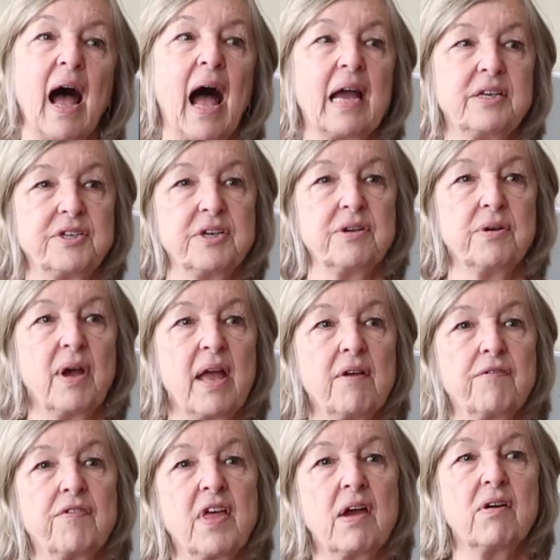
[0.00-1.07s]
I do.
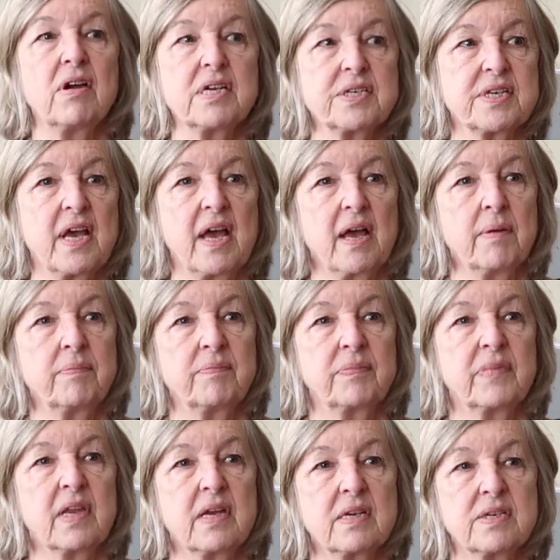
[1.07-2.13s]
If there is a
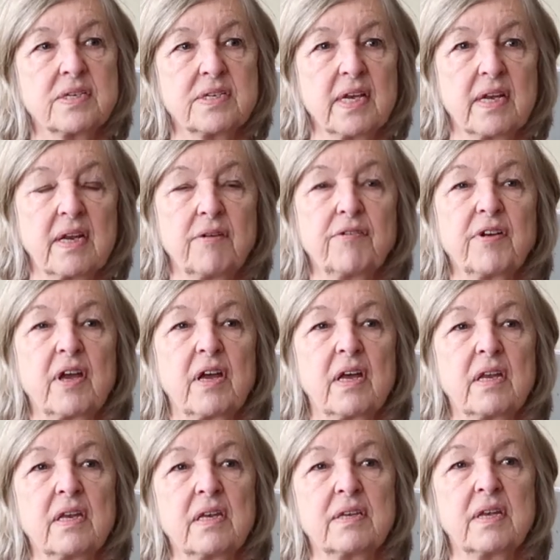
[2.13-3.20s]

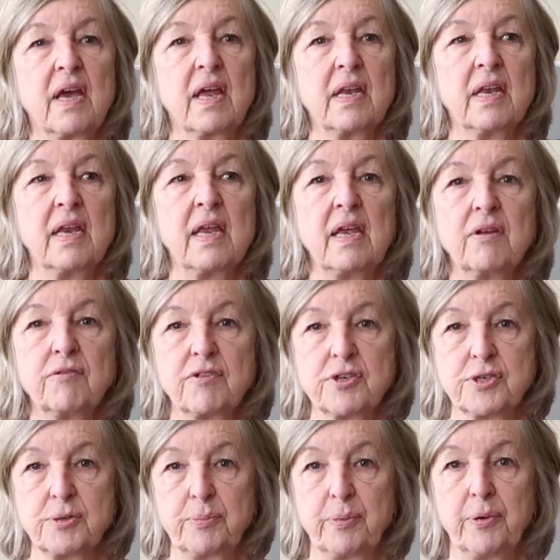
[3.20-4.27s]
significant need for
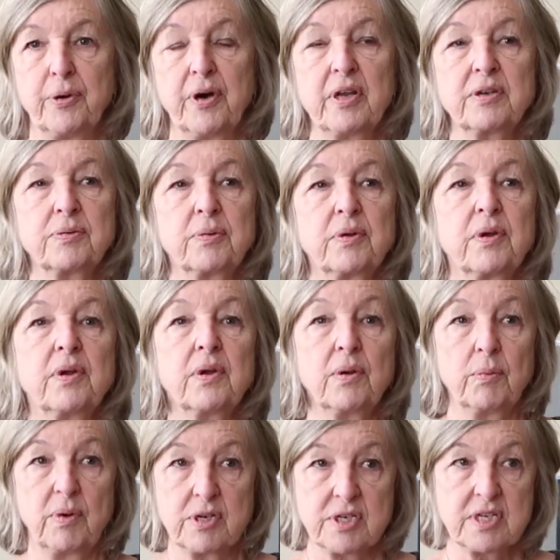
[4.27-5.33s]
support,
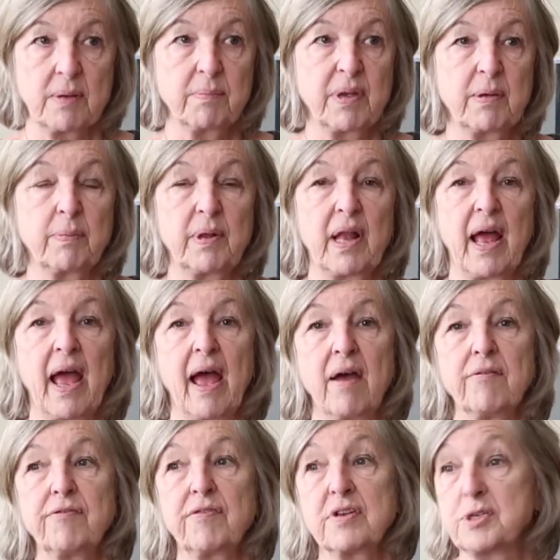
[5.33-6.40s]
which some people
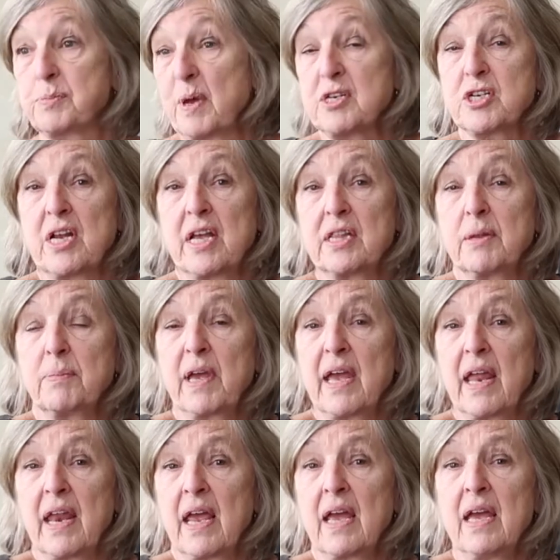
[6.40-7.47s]
have, especially at the
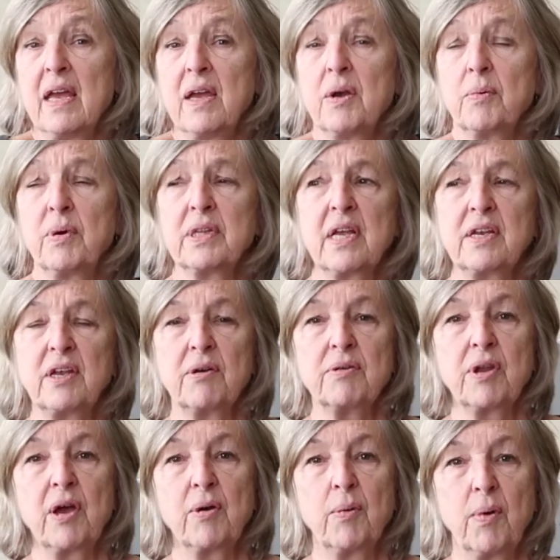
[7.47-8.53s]
beginning when they don't
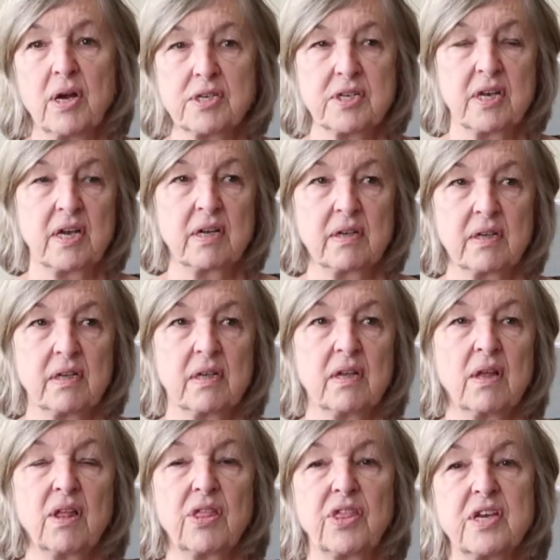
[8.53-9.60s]
know what a
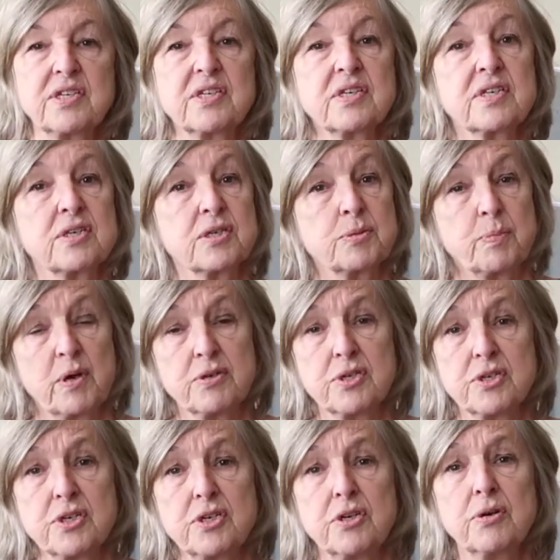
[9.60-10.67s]
thesis is
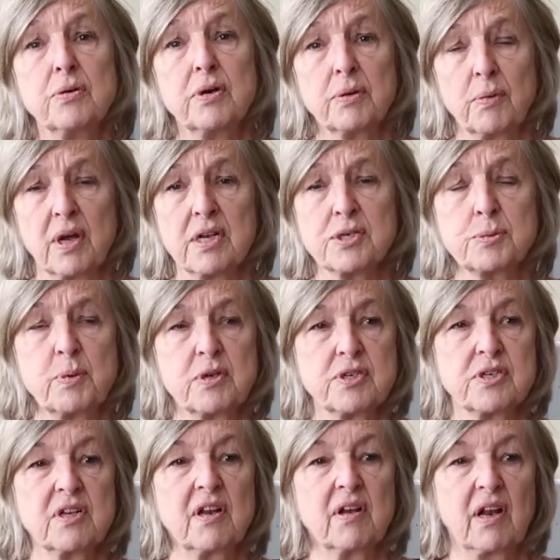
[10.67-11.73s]
supposed to do and what it's
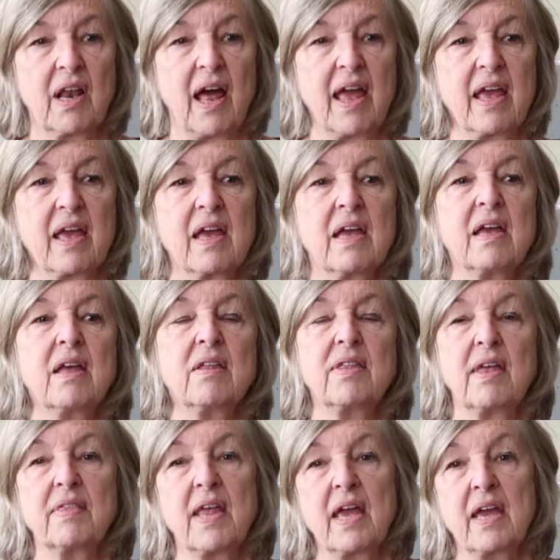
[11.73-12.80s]
supposed to look like,
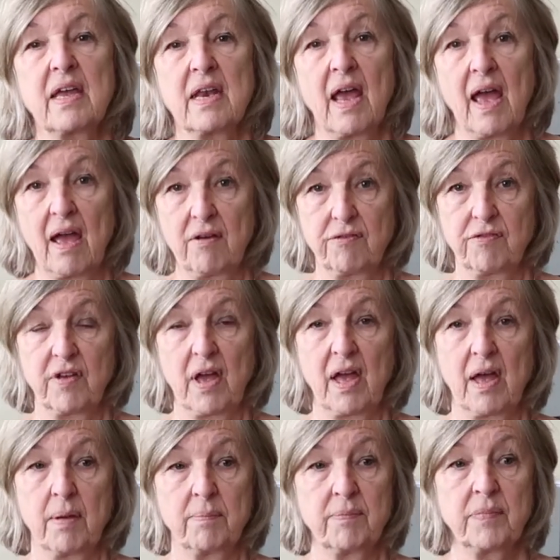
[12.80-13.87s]
then they can
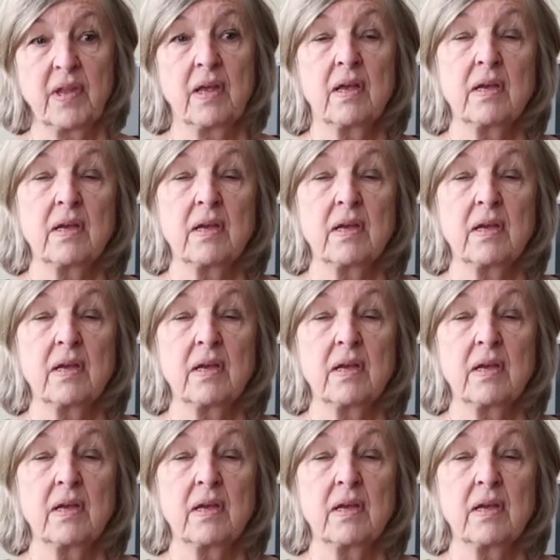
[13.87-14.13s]
have